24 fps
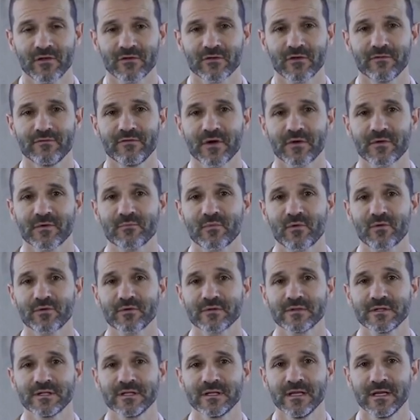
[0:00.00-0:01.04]
So very
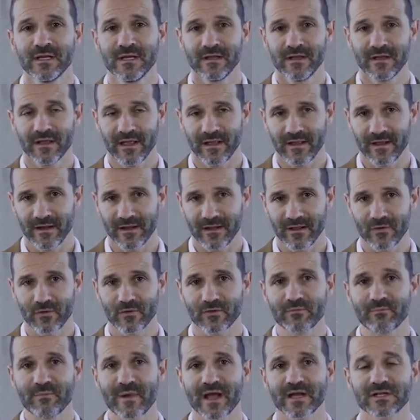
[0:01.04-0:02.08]
importantly, again, it
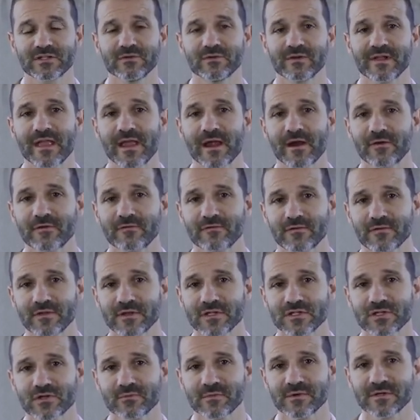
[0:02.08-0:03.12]
goes back to caring for
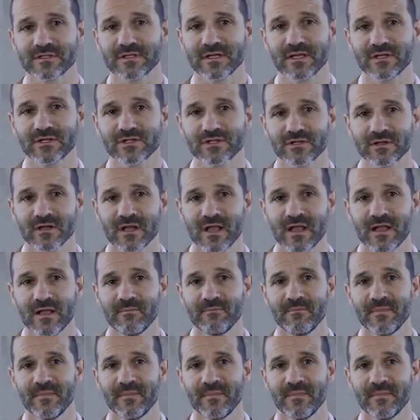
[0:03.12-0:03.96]
the instrumentation.